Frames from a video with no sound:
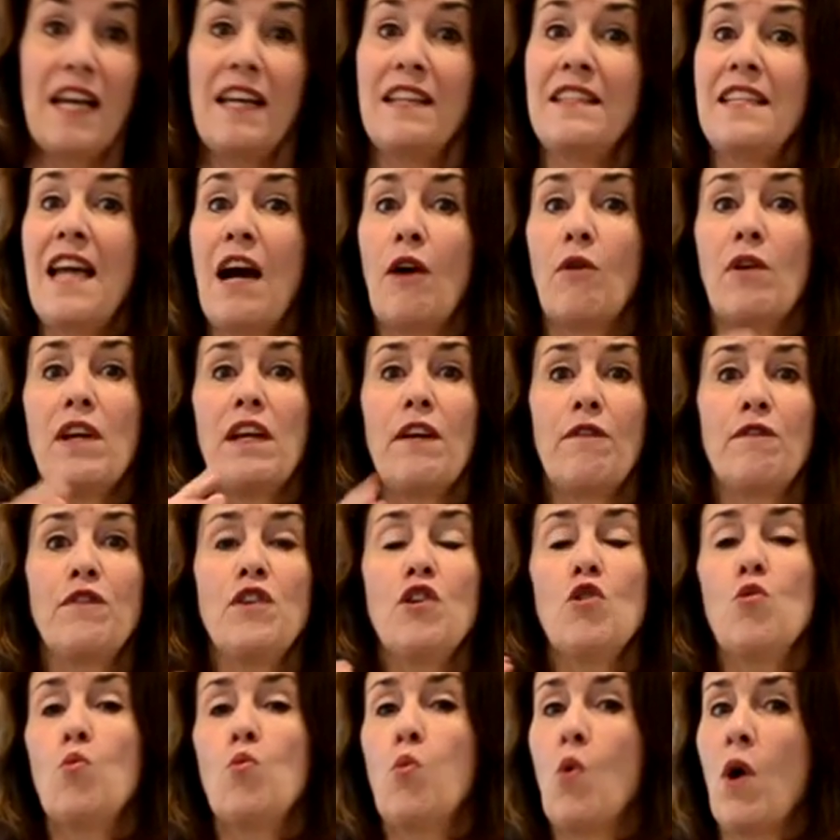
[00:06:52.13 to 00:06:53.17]
Now, if
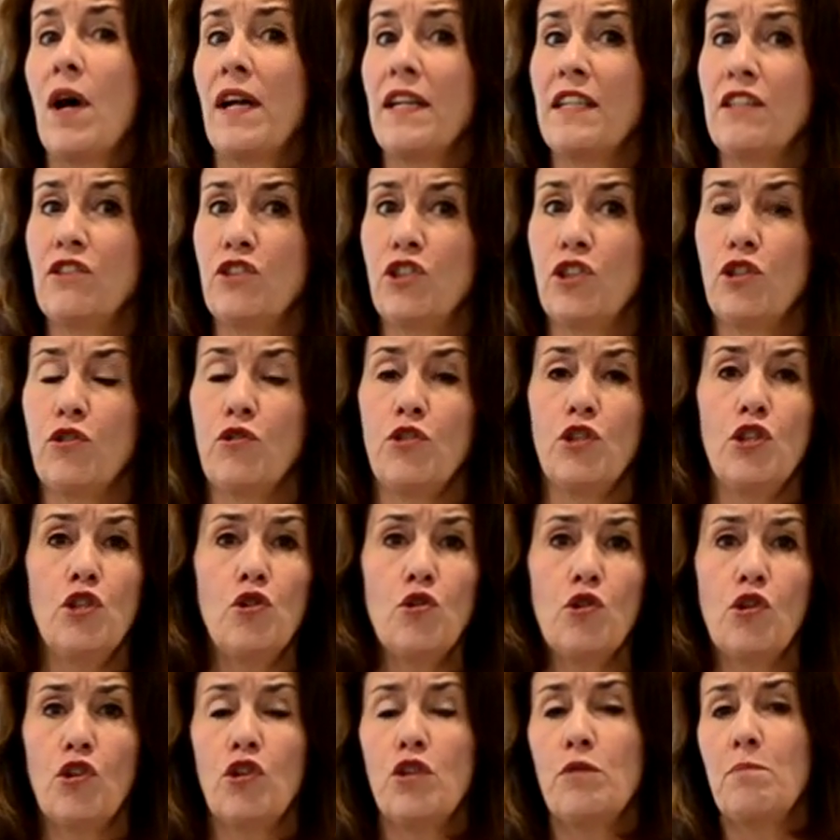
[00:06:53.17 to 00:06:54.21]
you wanted to, you
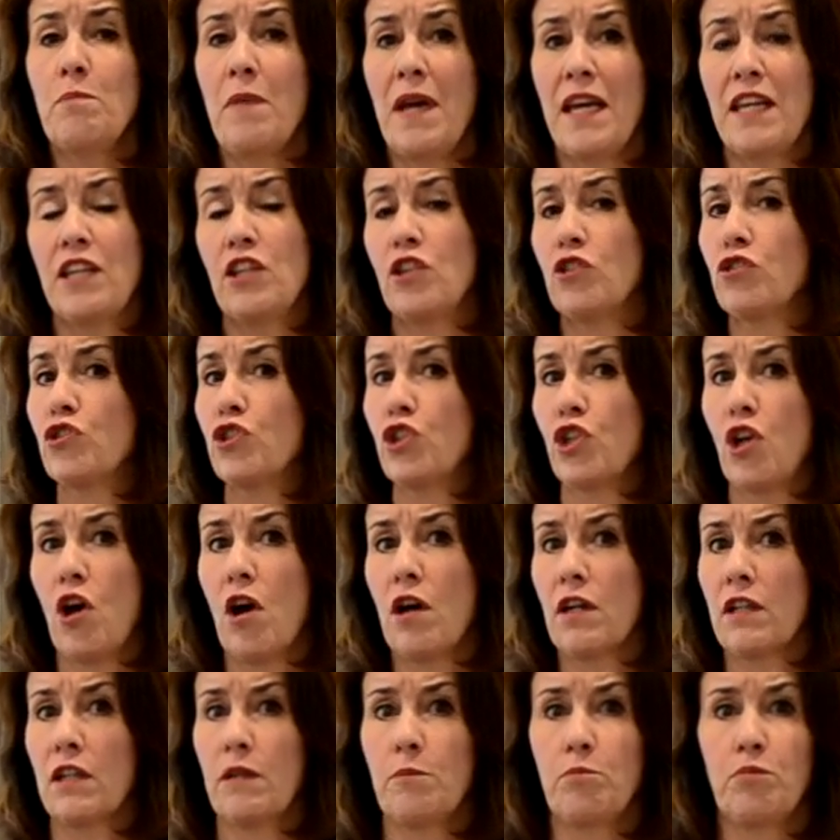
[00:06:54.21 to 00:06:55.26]
could make your
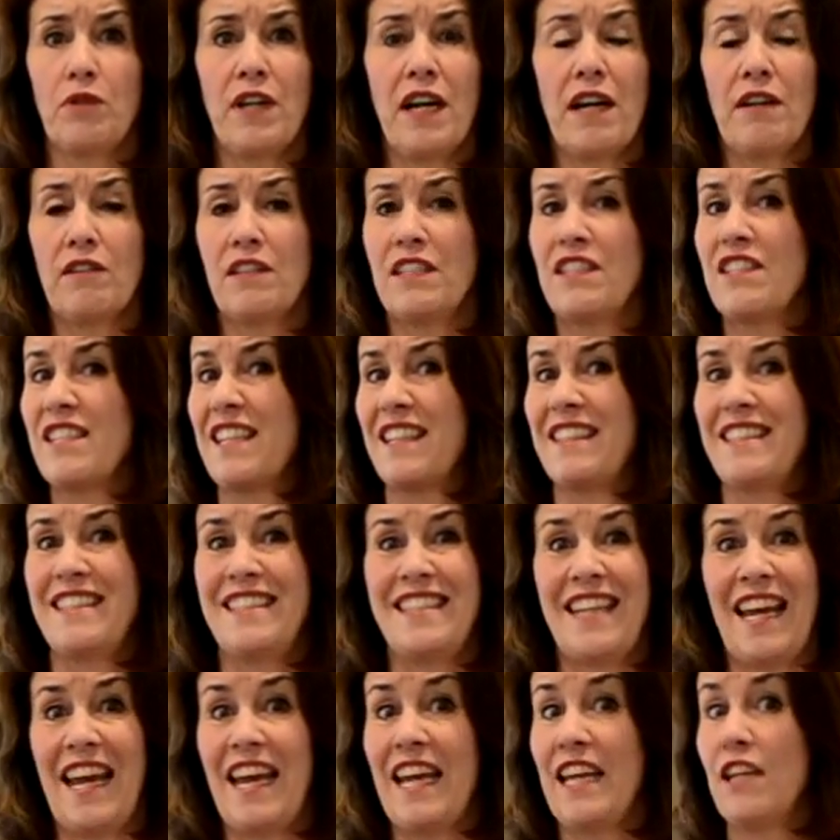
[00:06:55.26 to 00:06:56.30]
chocolate brownies a
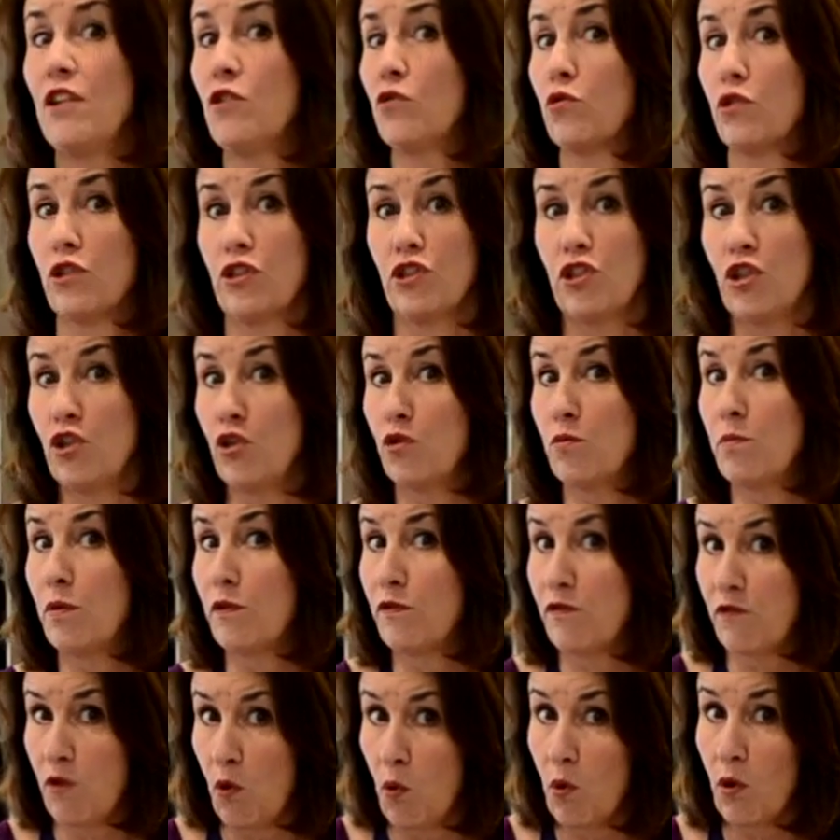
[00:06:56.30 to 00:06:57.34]
day or two
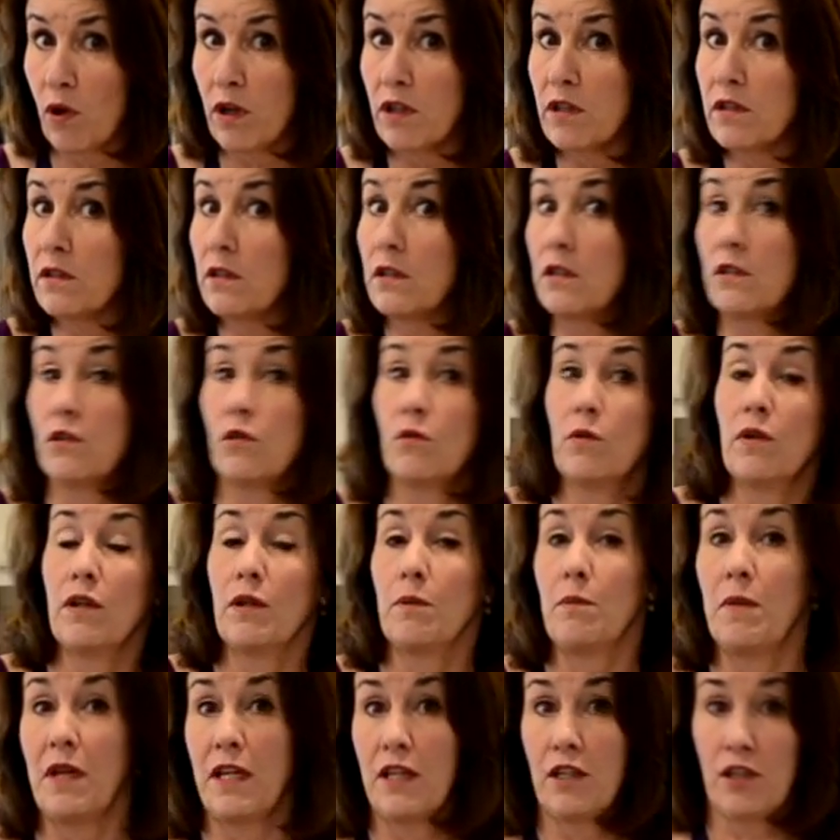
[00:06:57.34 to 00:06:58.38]
before you want to
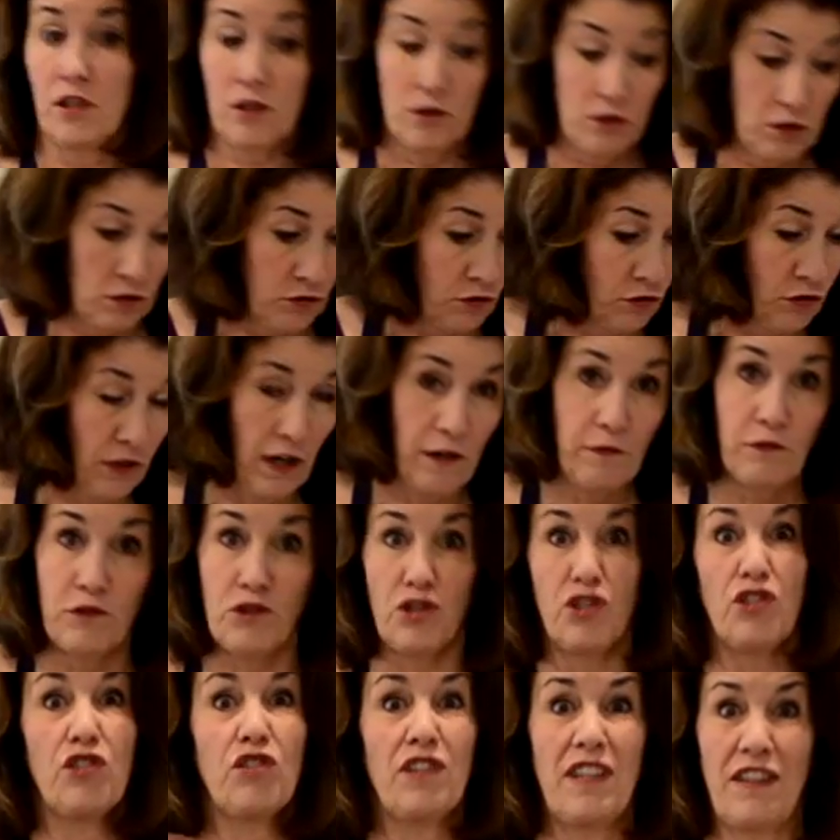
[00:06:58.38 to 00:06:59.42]
make your trifles.
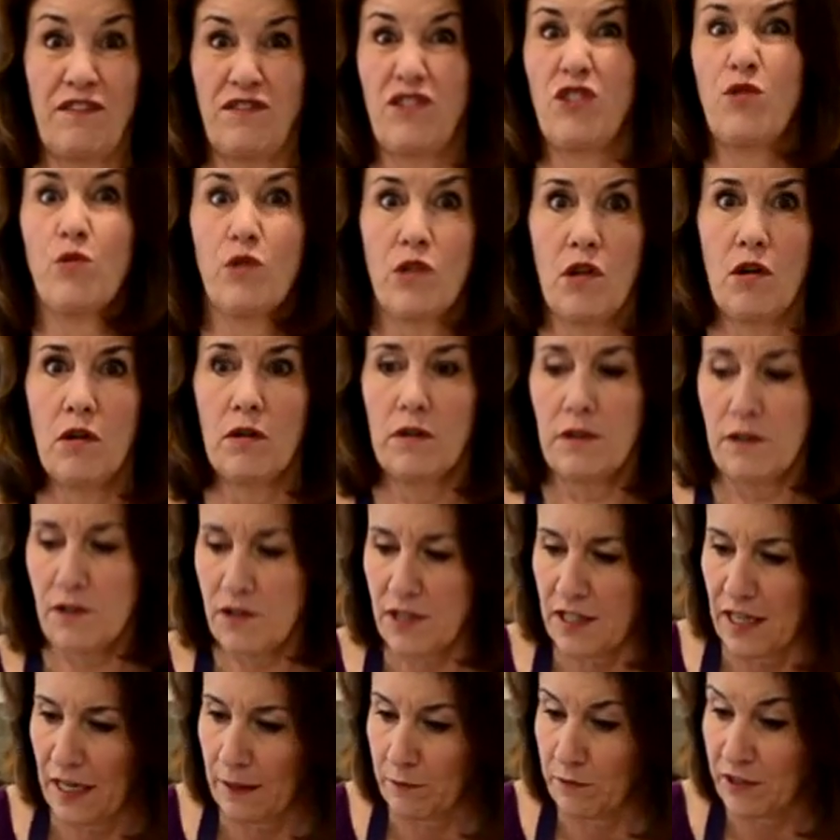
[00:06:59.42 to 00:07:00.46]
You don't have to do it all in the
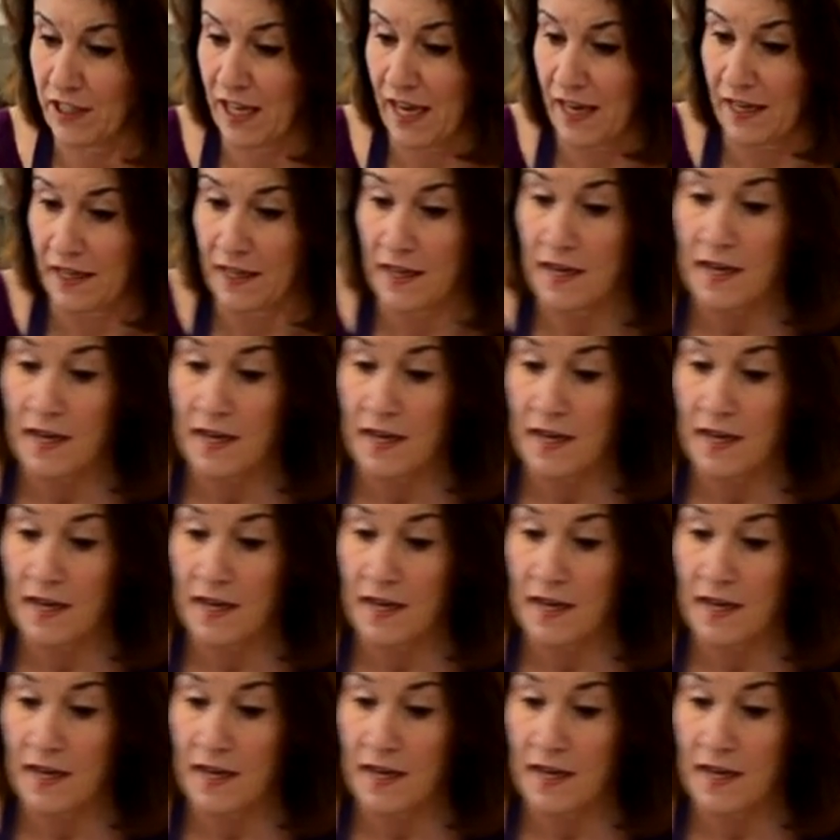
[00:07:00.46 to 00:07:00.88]
same day.